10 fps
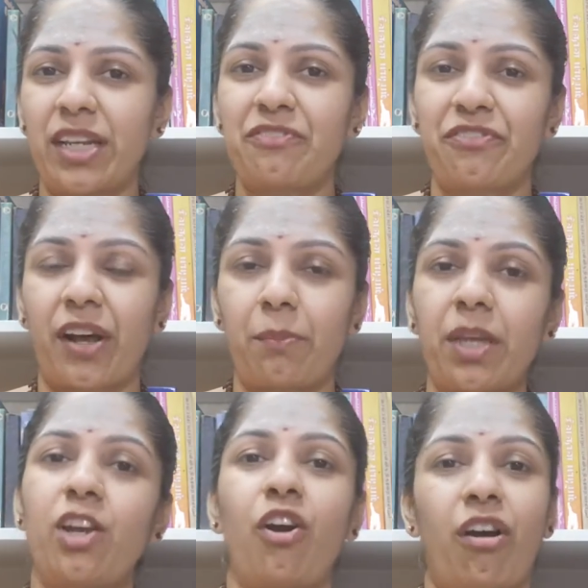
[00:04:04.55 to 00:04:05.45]
in
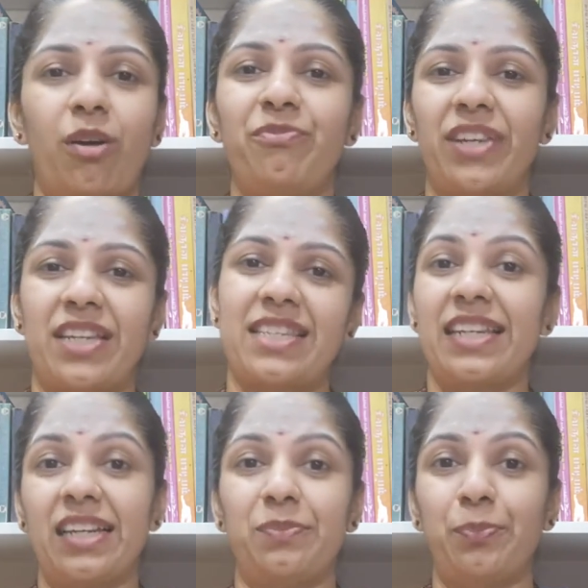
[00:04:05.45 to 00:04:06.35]
farming?
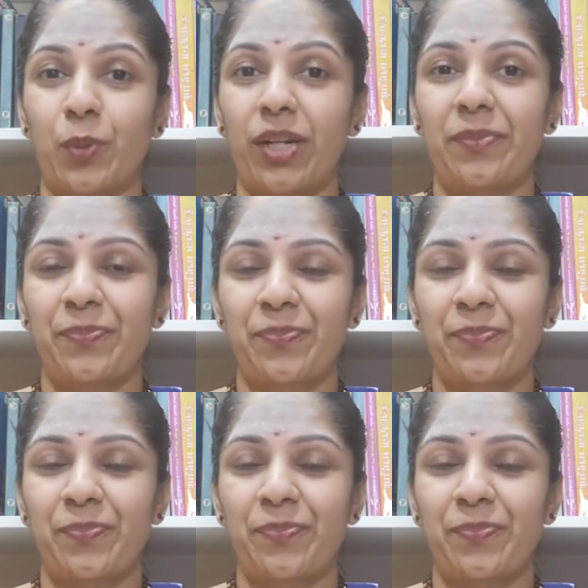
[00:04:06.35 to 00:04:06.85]
Obviously a bull.